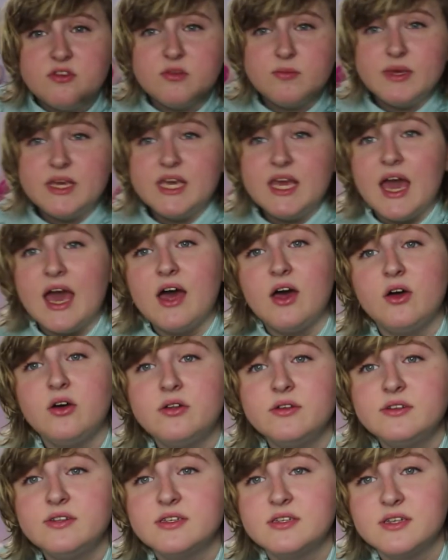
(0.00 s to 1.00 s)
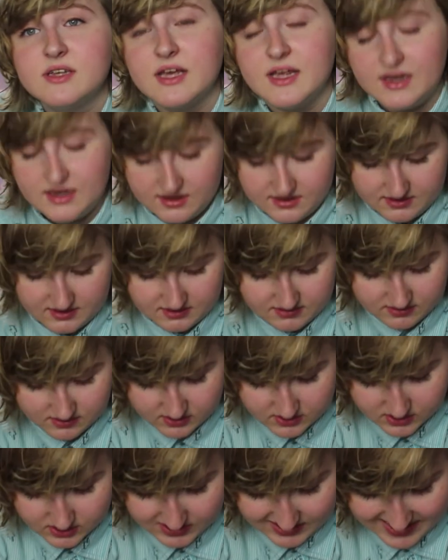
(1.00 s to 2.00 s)
to be held and is a
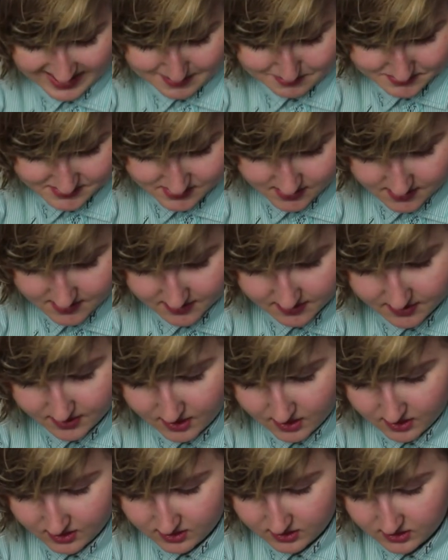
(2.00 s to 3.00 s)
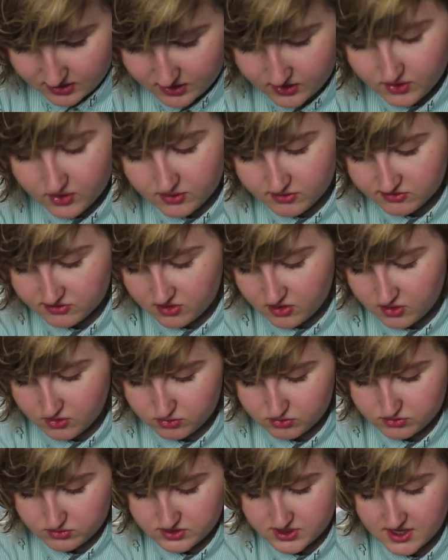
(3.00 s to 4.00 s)
good lap dog. He
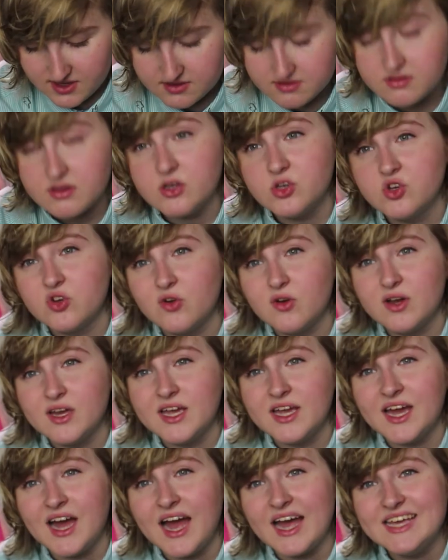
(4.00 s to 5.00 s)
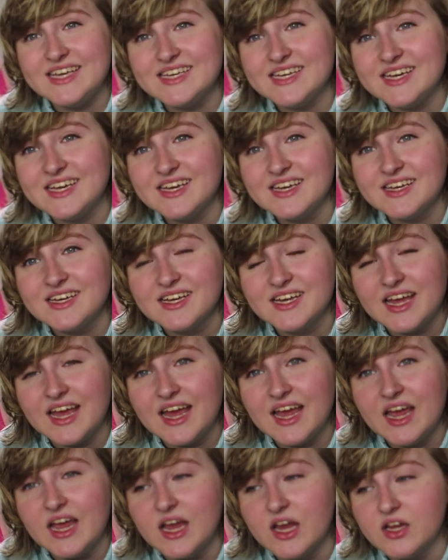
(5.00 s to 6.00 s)
also does enjoy hiking
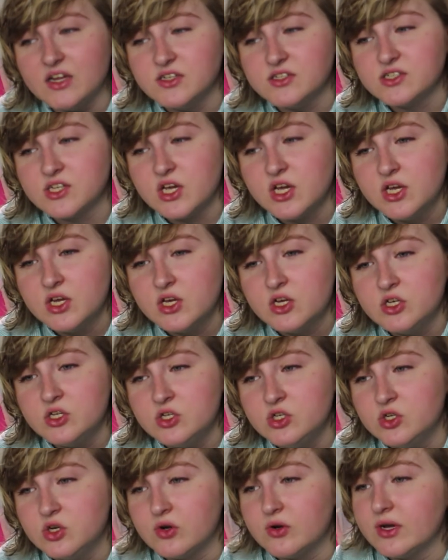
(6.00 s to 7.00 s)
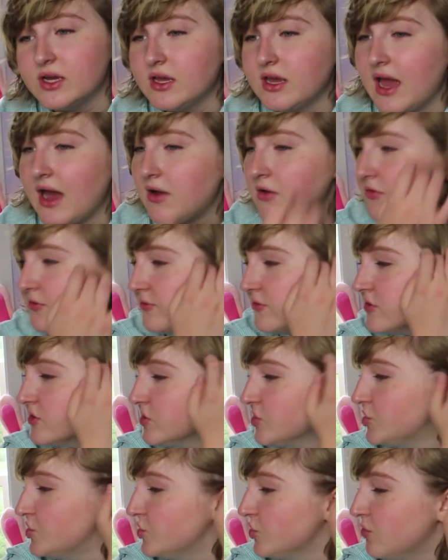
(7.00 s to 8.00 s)
and going out for
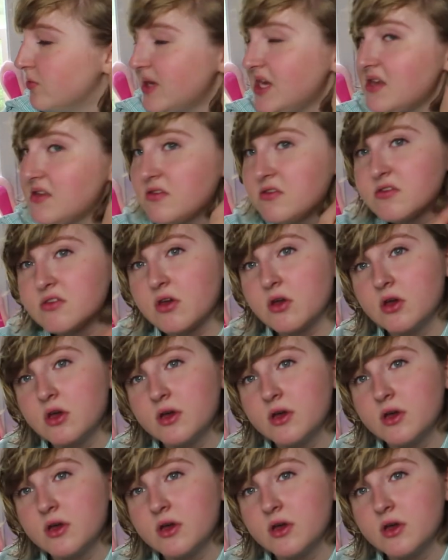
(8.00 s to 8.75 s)
zoomies,